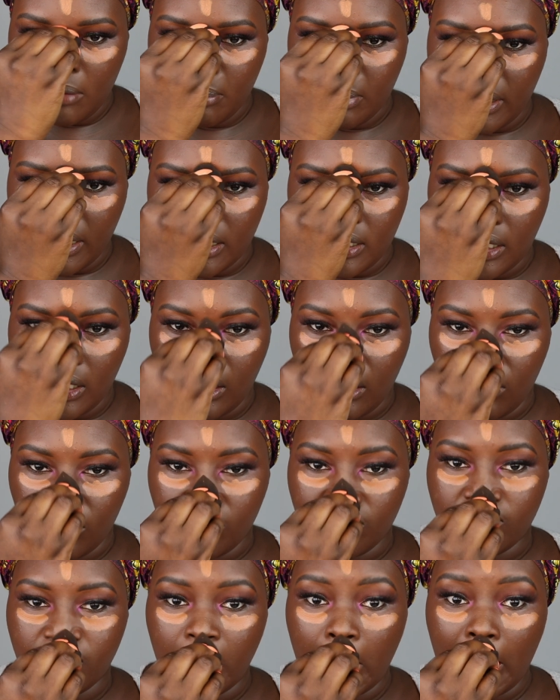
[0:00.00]

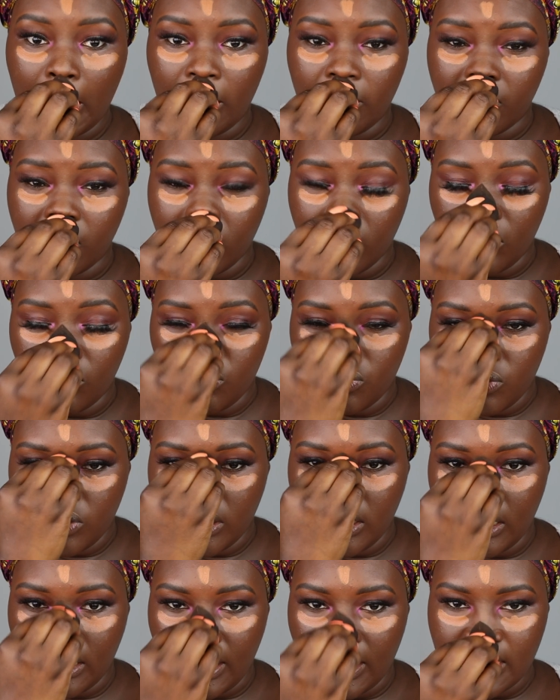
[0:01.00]
blending really, really,
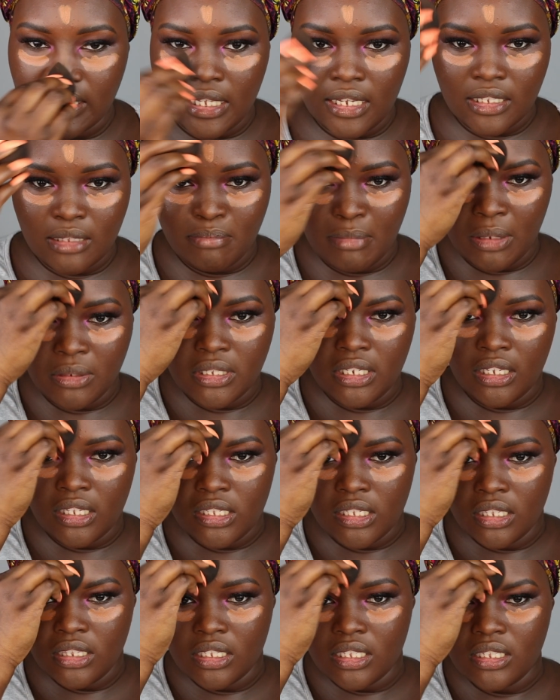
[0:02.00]
really nicely. It's melting
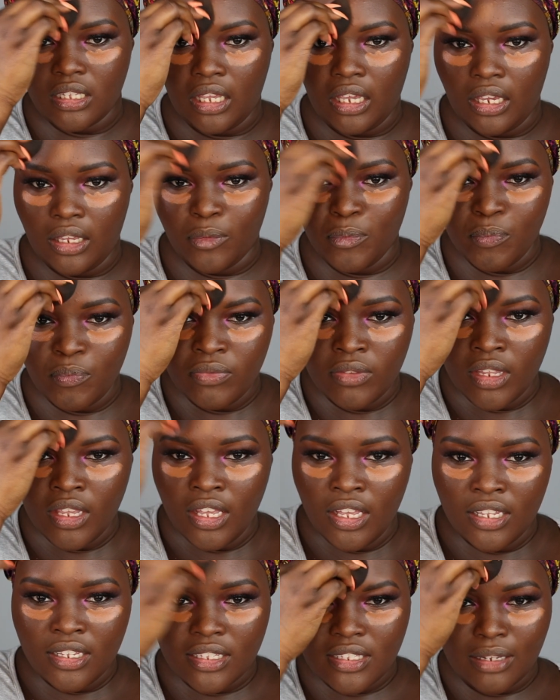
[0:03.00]
into the skin.
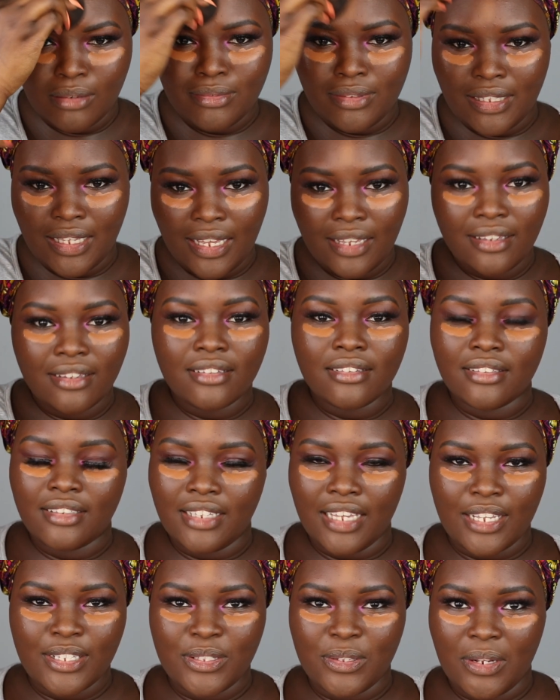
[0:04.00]
So yep,
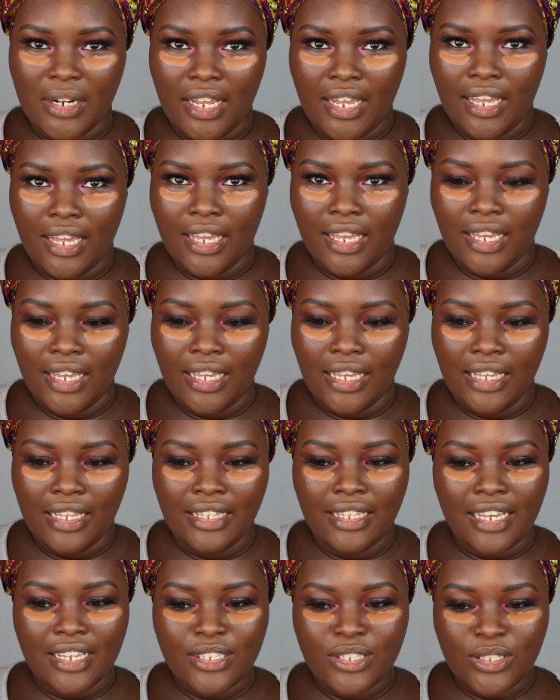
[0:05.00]
y'all saw that.
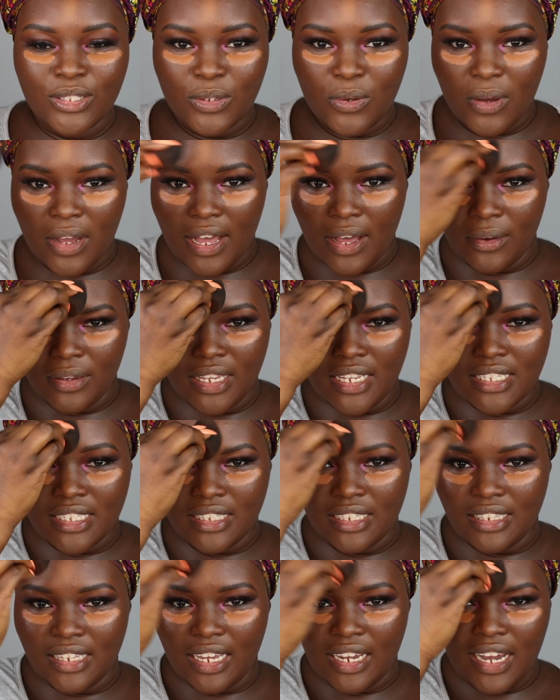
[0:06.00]
Y'all saw how
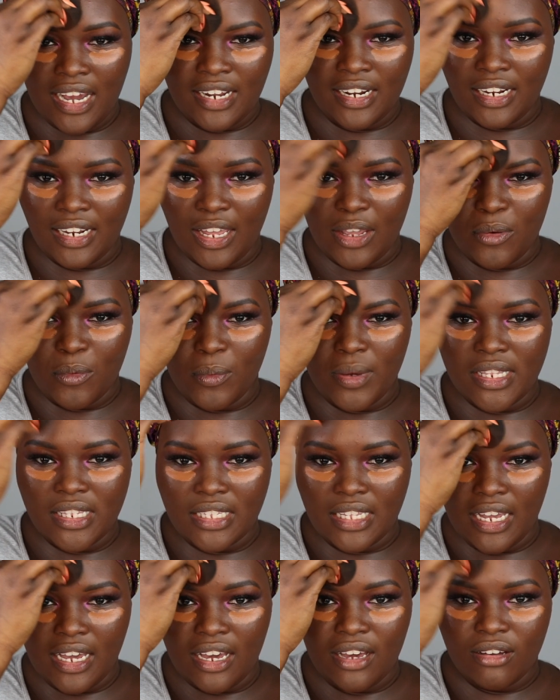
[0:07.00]
easily that kind of like went
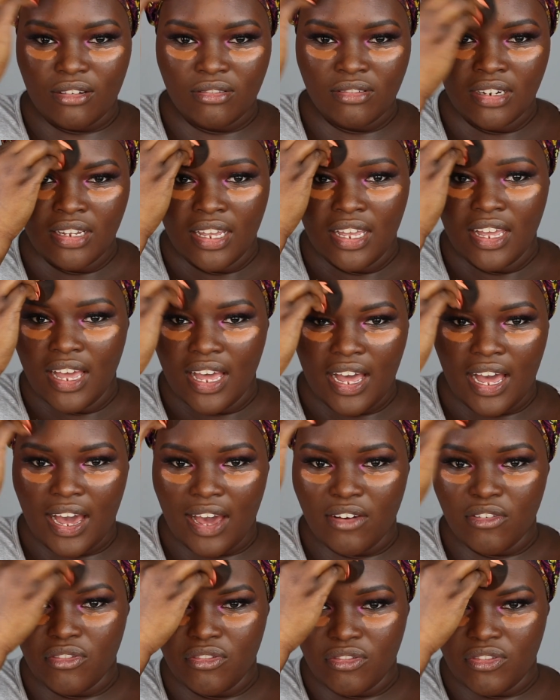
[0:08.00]
down.
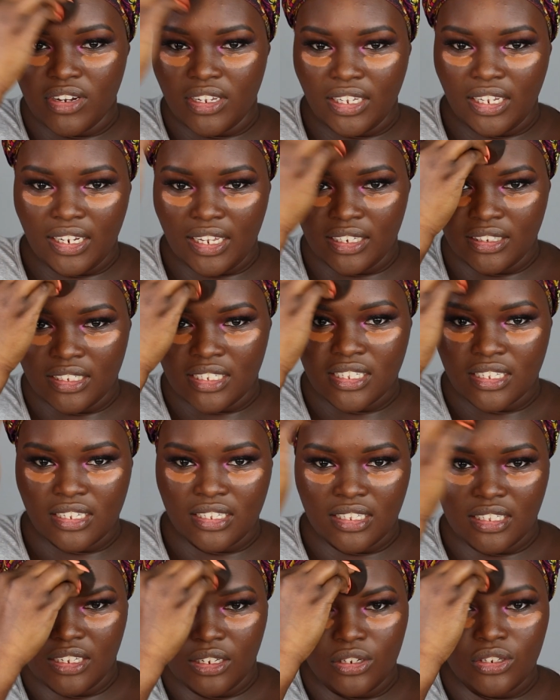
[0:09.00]
I really like this
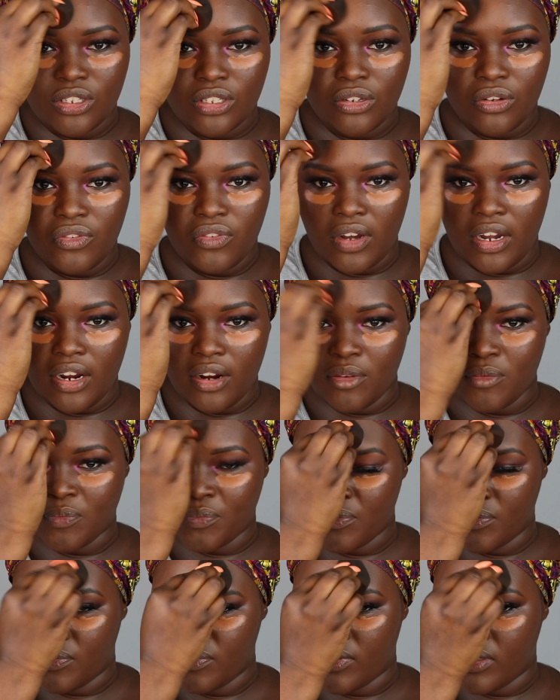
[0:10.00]
concealer so far.
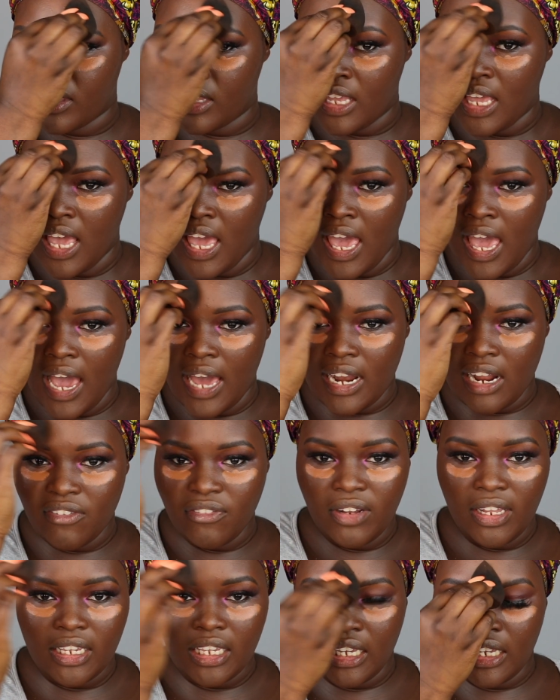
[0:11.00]
And I
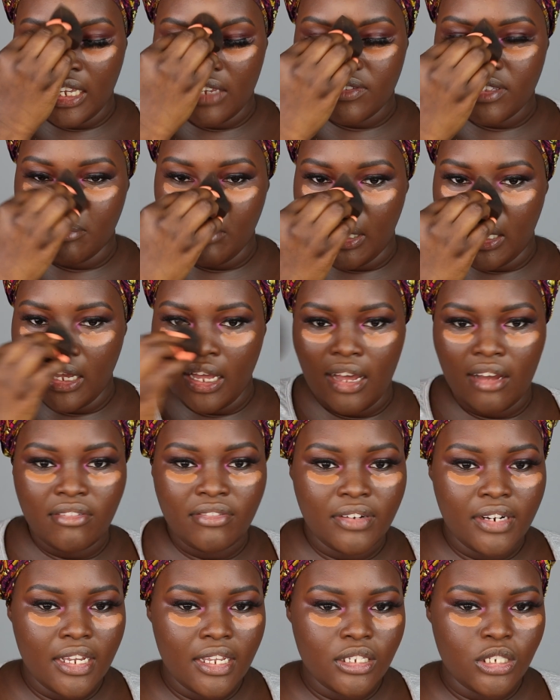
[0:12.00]
feel like it gives me
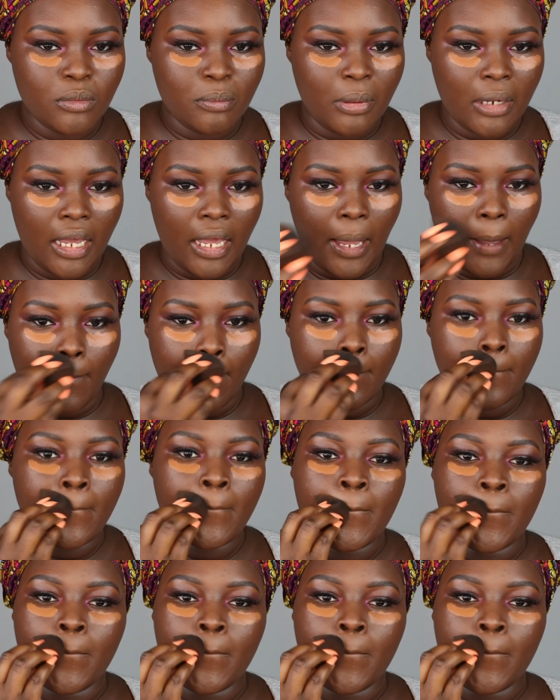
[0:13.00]
coverage, but